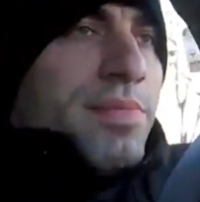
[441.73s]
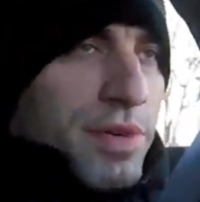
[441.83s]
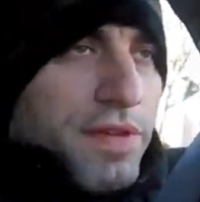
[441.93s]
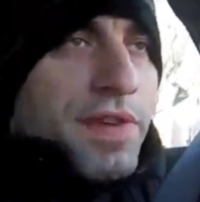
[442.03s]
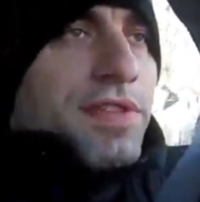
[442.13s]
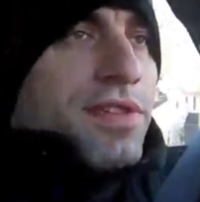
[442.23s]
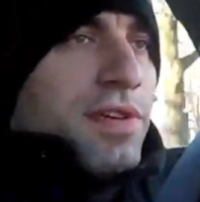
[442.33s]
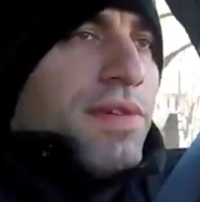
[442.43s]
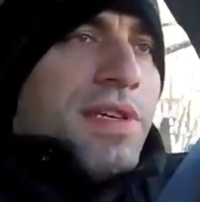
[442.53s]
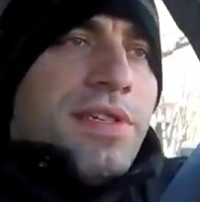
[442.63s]
previous
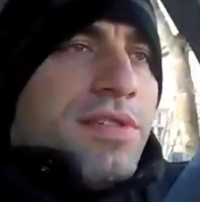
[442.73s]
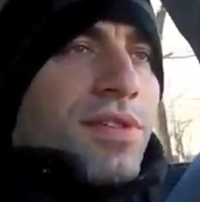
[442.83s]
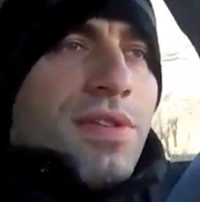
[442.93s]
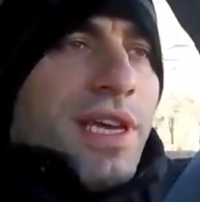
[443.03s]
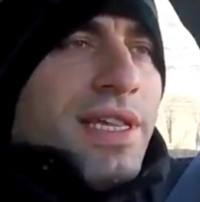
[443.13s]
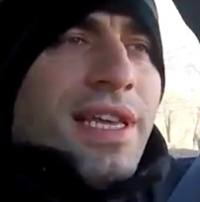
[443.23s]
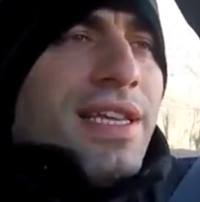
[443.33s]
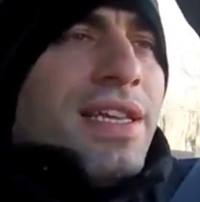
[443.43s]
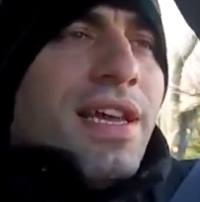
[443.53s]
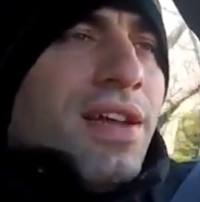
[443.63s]
generation, so that
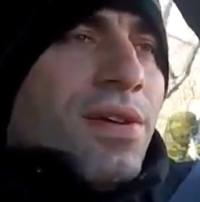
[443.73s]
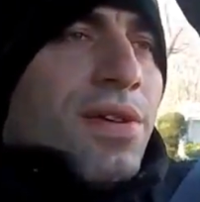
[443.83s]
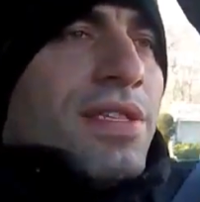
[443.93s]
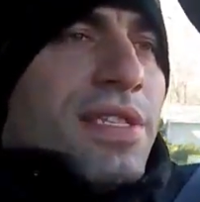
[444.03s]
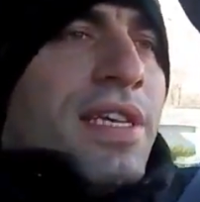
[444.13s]
you know,